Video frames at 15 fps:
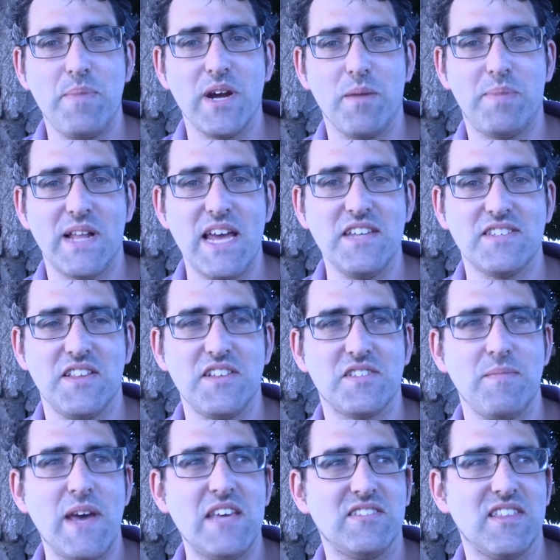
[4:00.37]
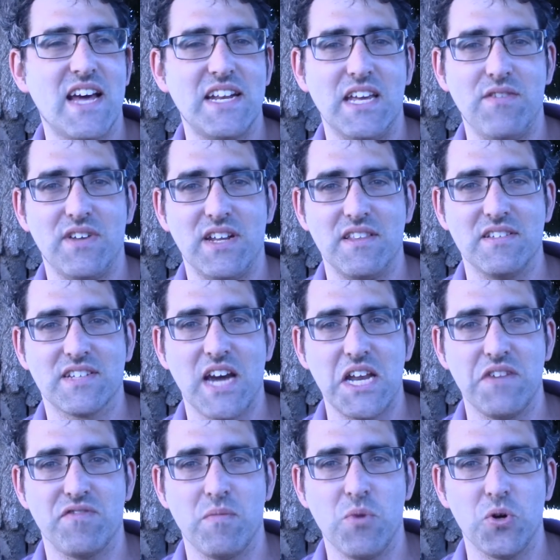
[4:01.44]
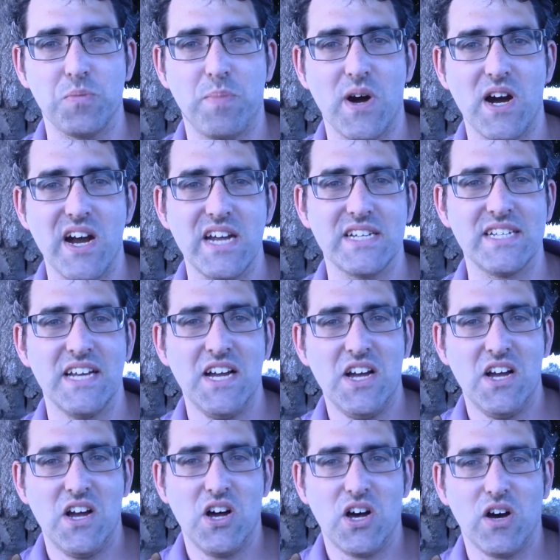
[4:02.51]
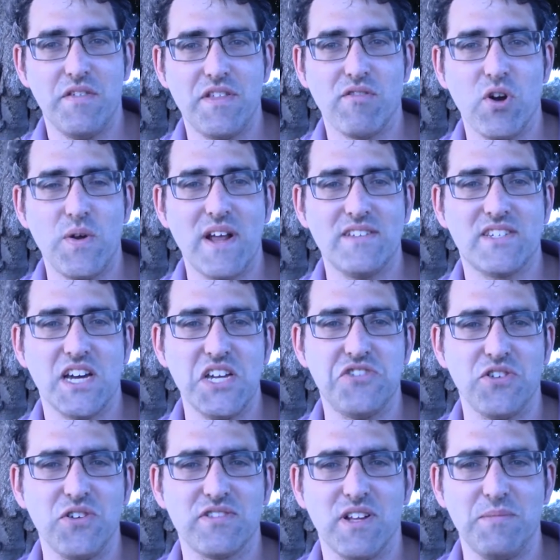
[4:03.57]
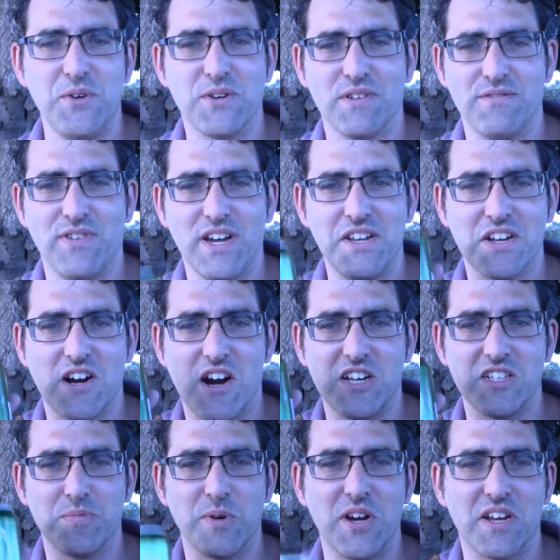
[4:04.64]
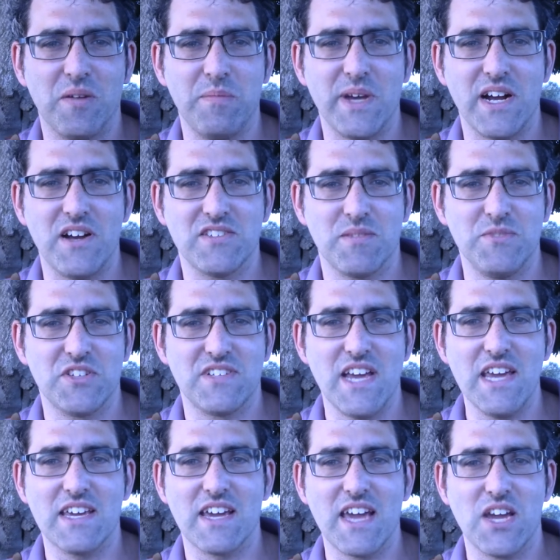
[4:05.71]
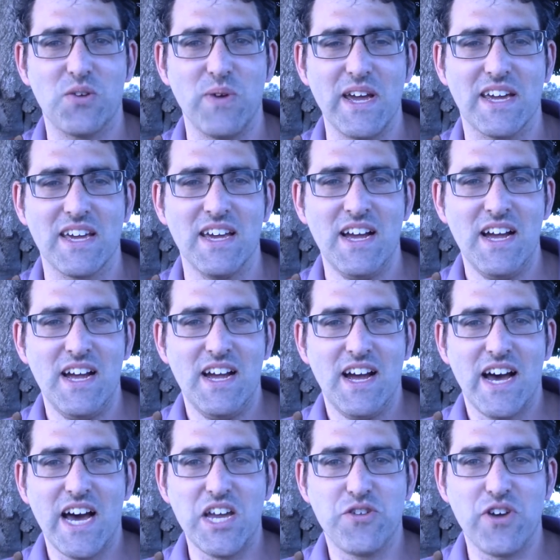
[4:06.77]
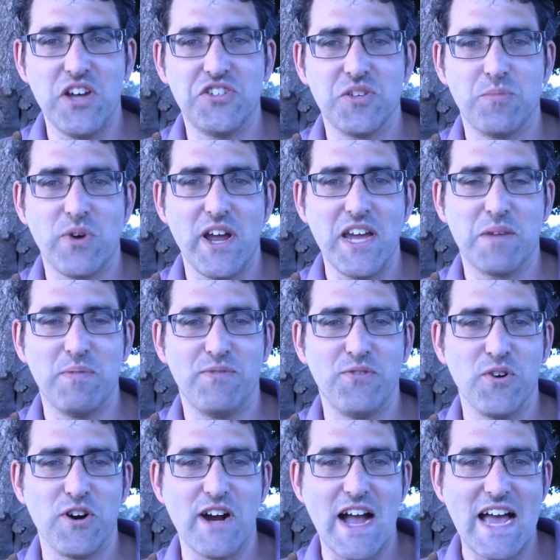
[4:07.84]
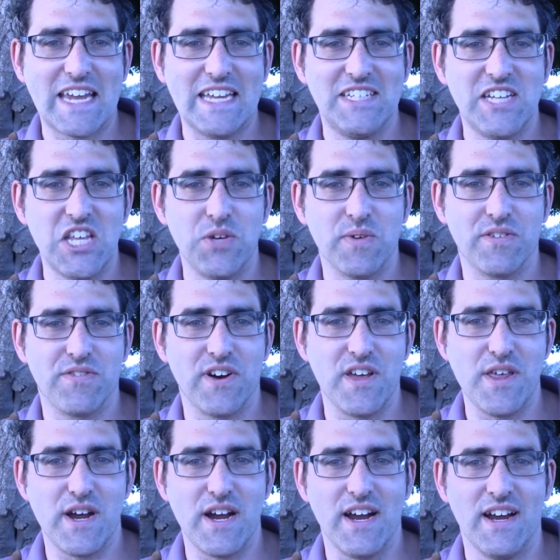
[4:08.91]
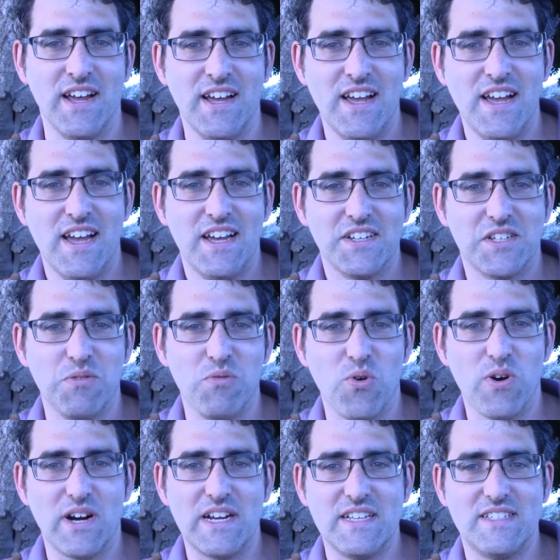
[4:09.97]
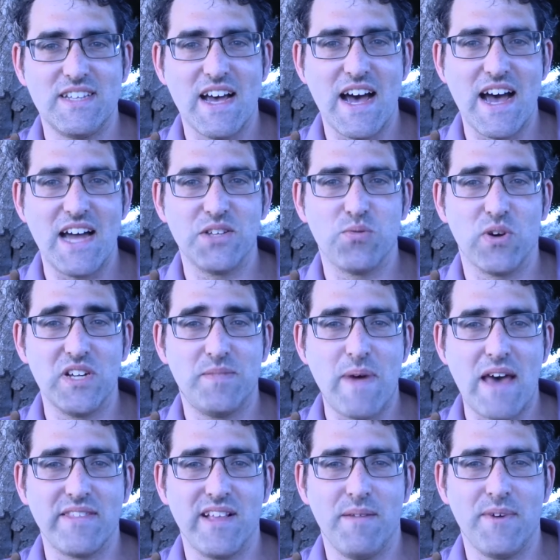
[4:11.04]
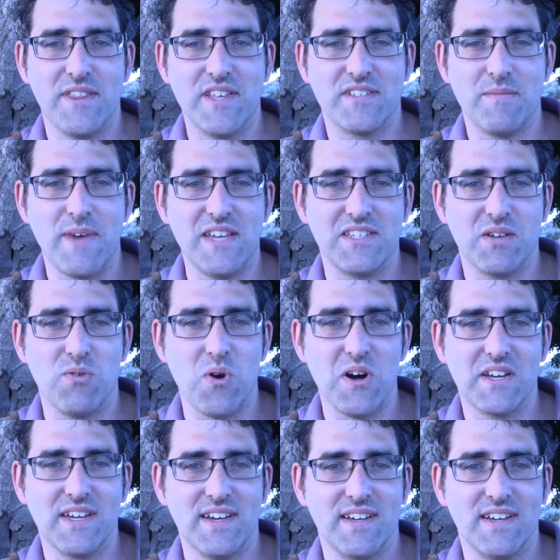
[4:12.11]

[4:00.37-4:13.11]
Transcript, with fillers: beer place and it's amazing that even in this kind of remote part of the road outside Jerusalem you can find a and beer so I'm just taking a quick hydration break before uh, continuing further towards, uh, towards Bethlehem on this amazing walk.